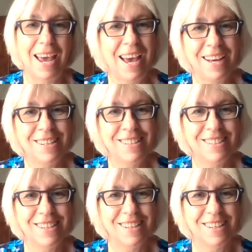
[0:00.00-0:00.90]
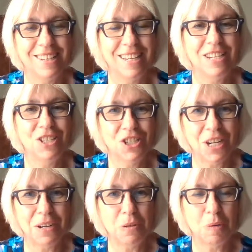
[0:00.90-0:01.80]
And he
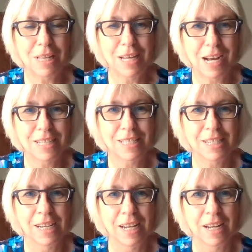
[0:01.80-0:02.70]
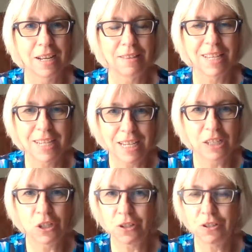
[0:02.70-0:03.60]
shared with us that
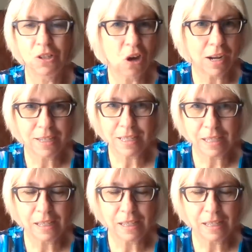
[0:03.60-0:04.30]
he learned not in a